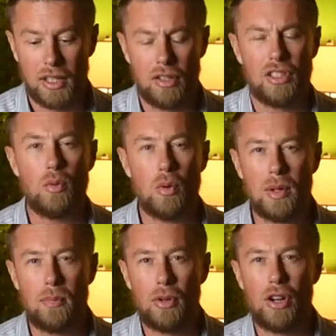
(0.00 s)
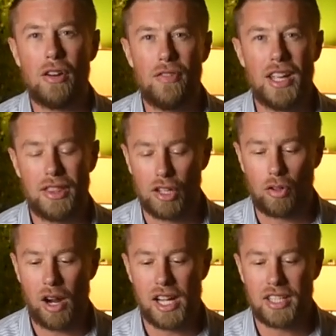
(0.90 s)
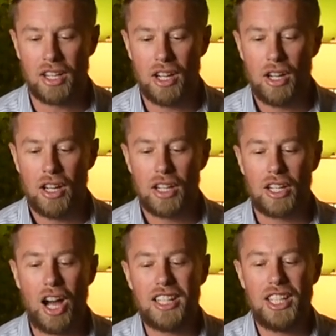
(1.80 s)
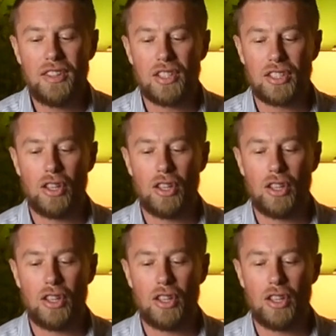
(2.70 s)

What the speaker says: You see, when we put our faith in Christ, God gives us